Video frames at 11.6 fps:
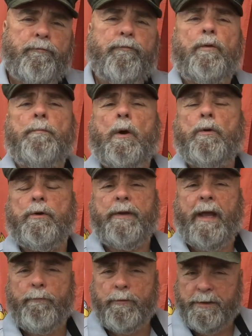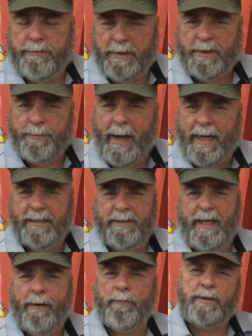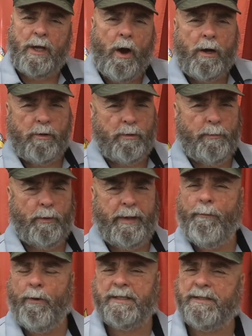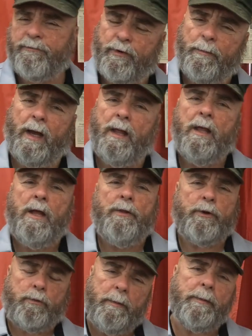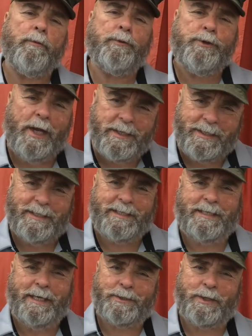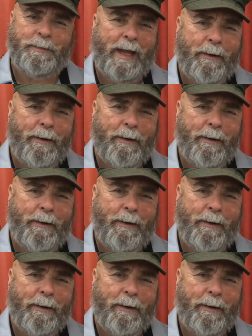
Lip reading: for murder that was respected, that was honorable. That wasn't from the criminal justice system.